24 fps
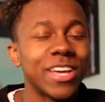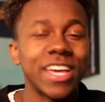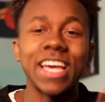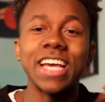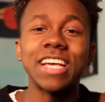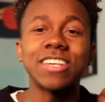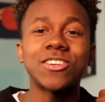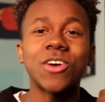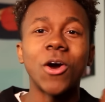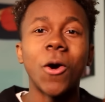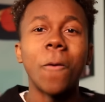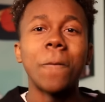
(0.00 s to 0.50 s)

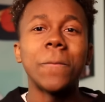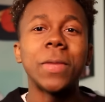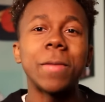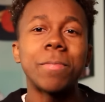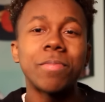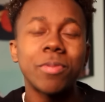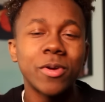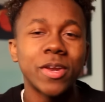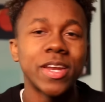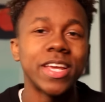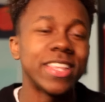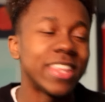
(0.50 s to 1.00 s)
It's gonna be
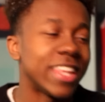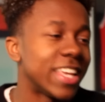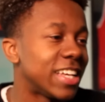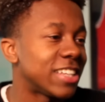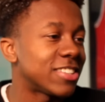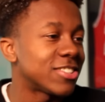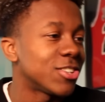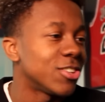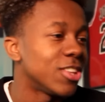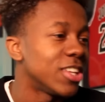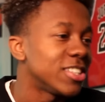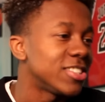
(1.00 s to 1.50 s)
pretty
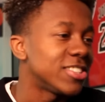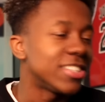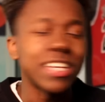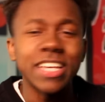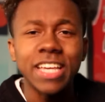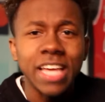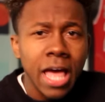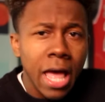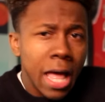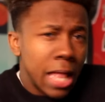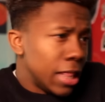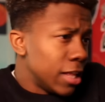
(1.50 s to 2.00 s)
lit. So let's
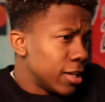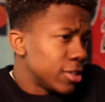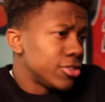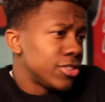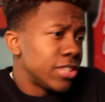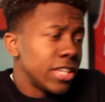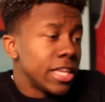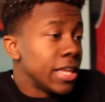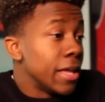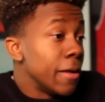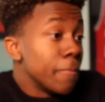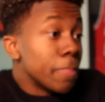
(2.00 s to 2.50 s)
see
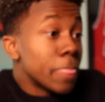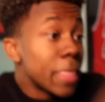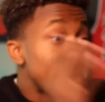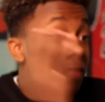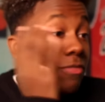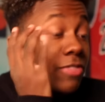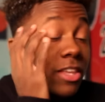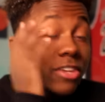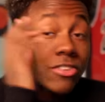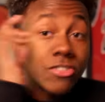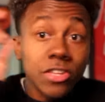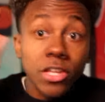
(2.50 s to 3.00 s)

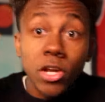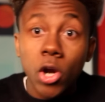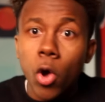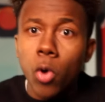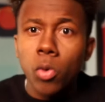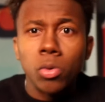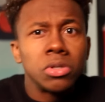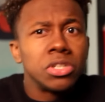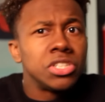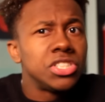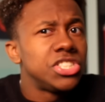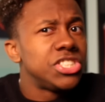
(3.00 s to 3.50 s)
if this
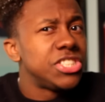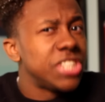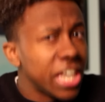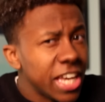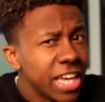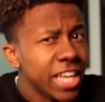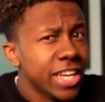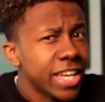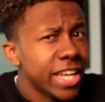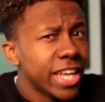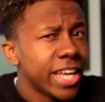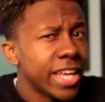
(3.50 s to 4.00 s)
little
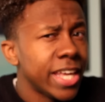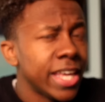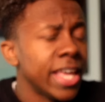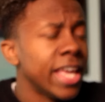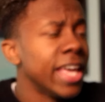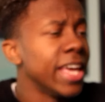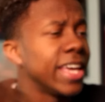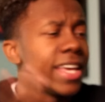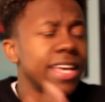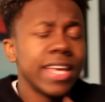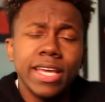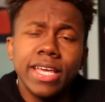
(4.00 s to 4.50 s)
genie
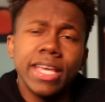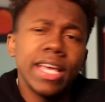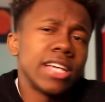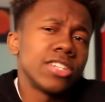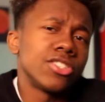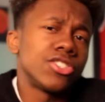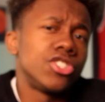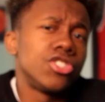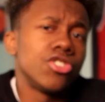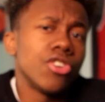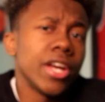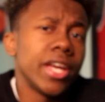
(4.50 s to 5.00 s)
can
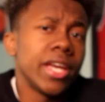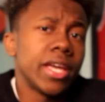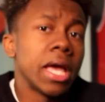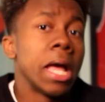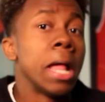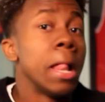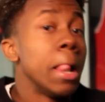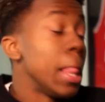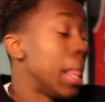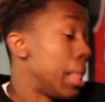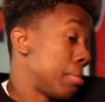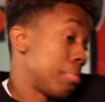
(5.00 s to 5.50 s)
guess
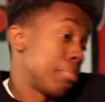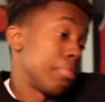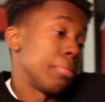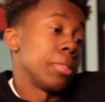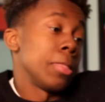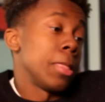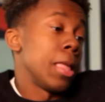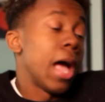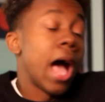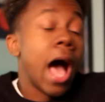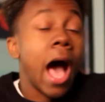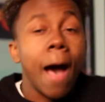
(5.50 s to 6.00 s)
Drake.
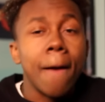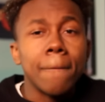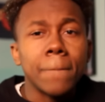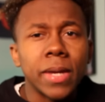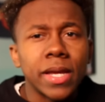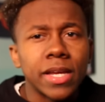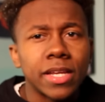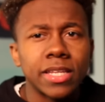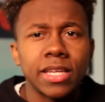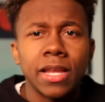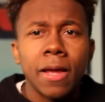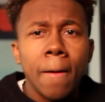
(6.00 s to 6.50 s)
I
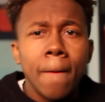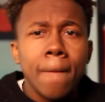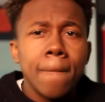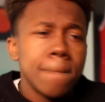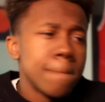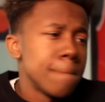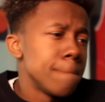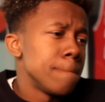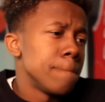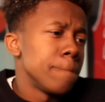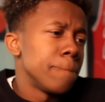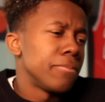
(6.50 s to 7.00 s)
mean,
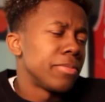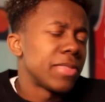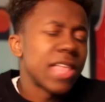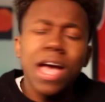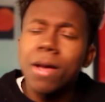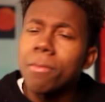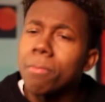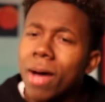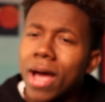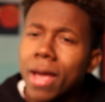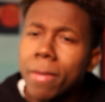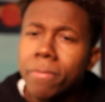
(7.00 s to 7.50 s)

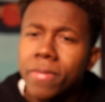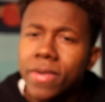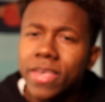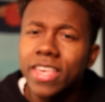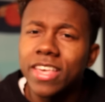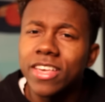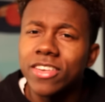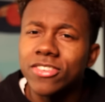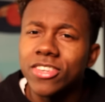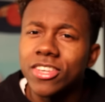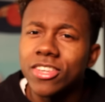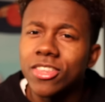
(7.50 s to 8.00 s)
that might be
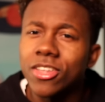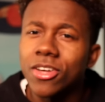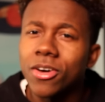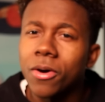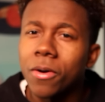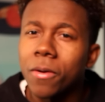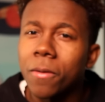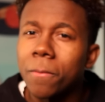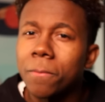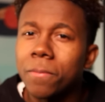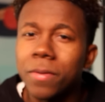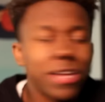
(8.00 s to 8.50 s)
easy
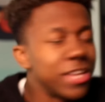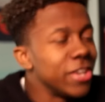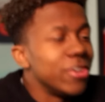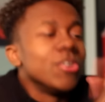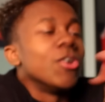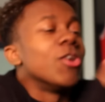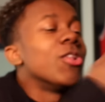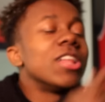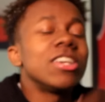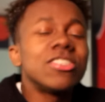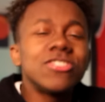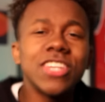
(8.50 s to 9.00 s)
though. But you
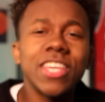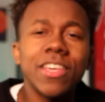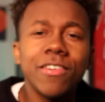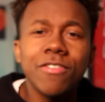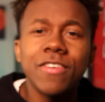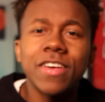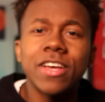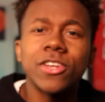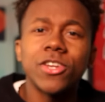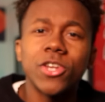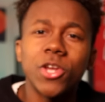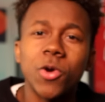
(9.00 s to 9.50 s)
know, let's see if
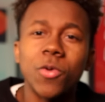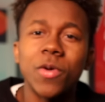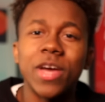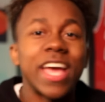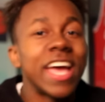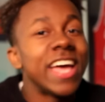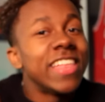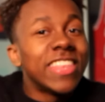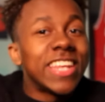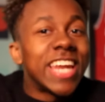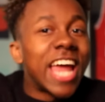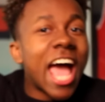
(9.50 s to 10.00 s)
we can do
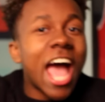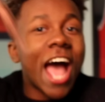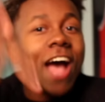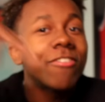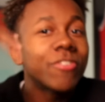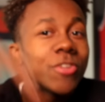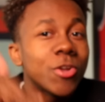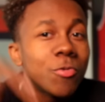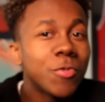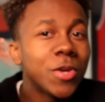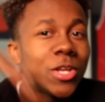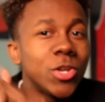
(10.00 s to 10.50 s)
it. And then
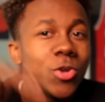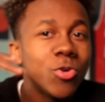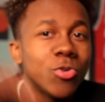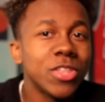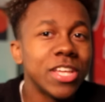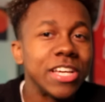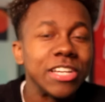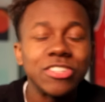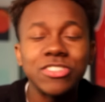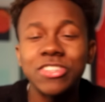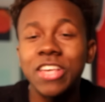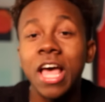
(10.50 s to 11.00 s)
after we do
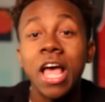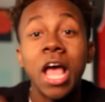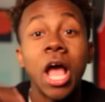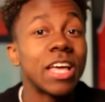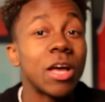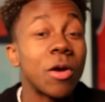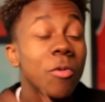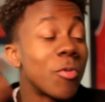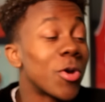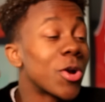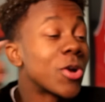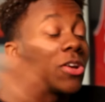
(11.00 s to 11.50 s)
this,
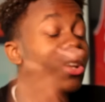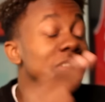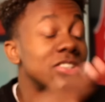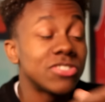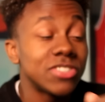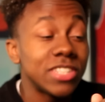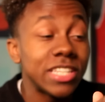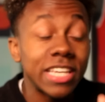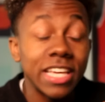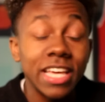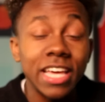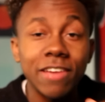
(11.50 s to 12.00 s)
we're gonna
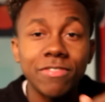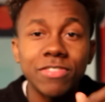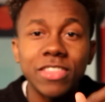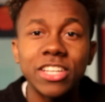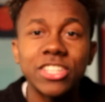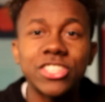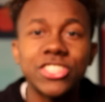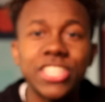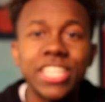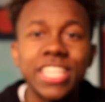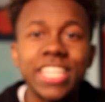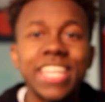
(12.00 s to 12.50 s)
see if
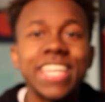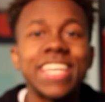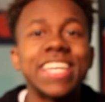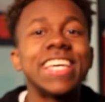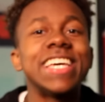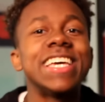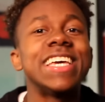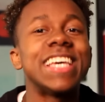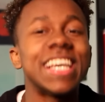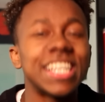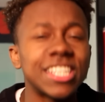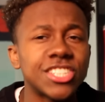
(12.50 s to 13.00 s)
the genie
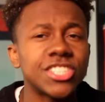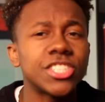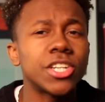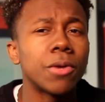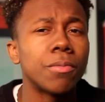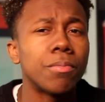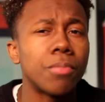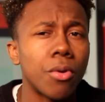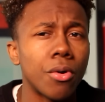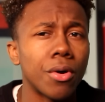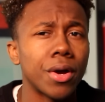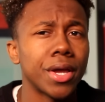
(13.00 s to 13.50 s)
can guess
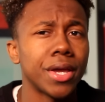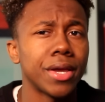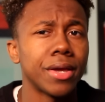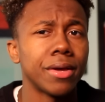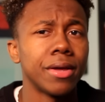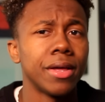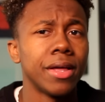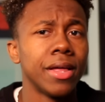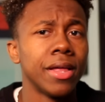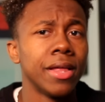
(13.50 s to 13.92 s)
your boy.